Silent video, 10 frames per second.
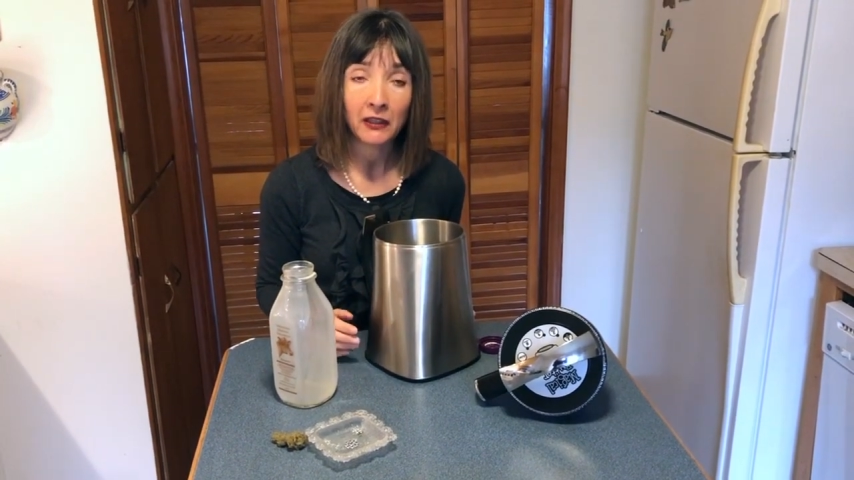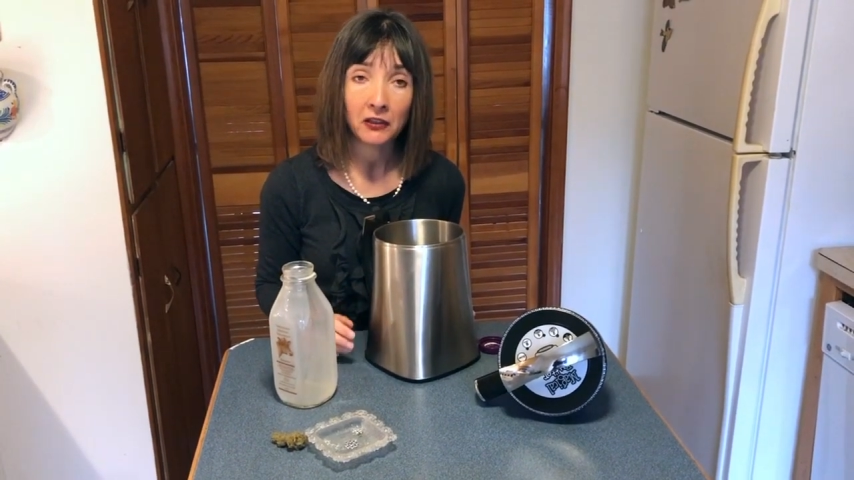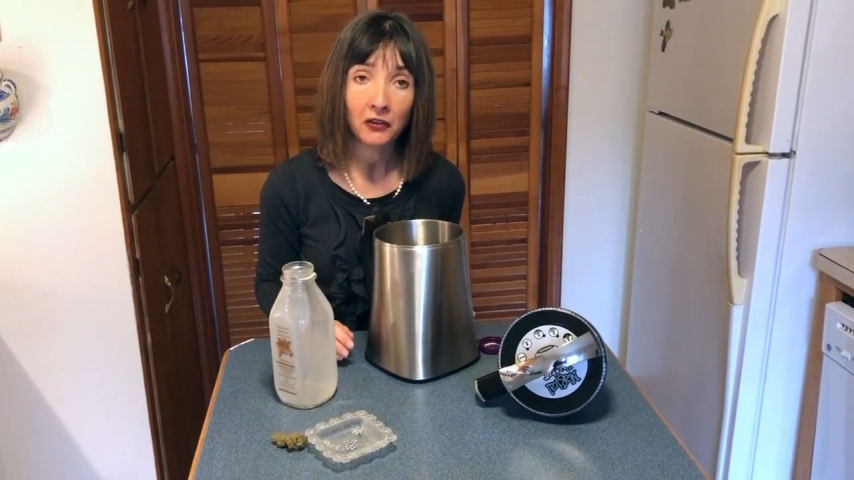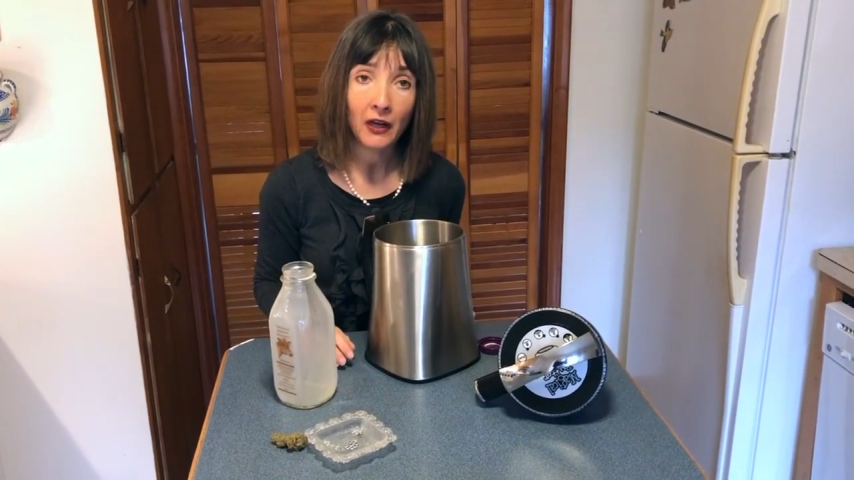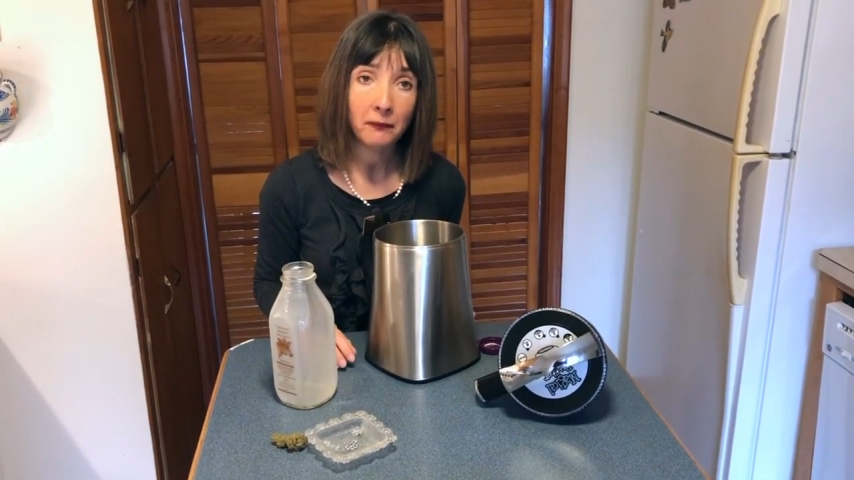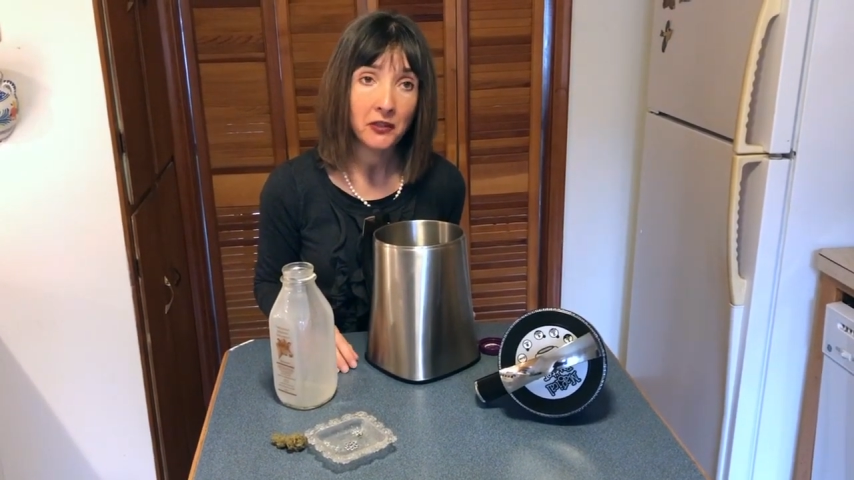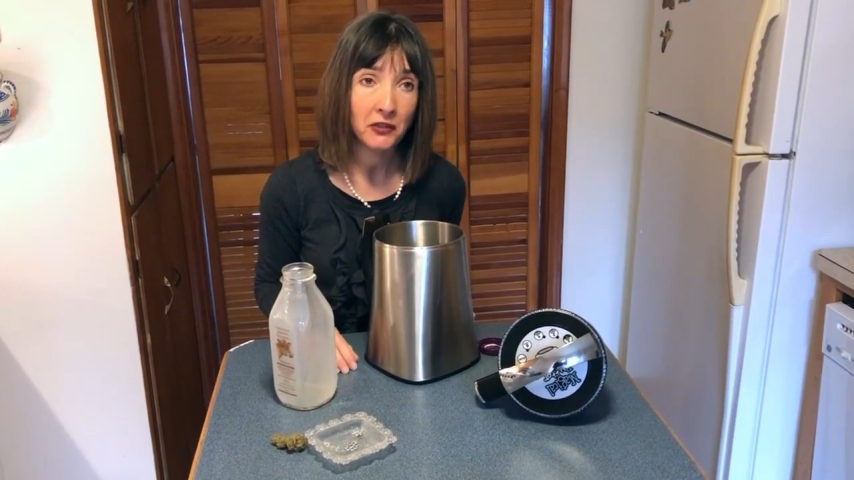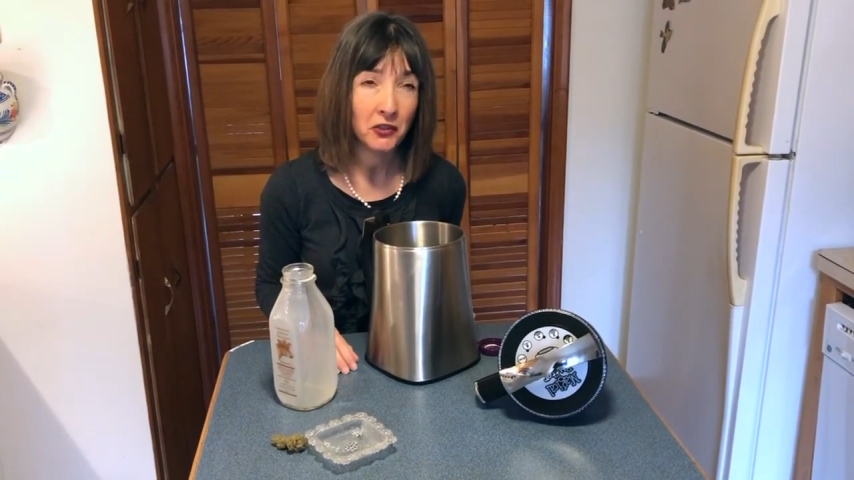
You're up to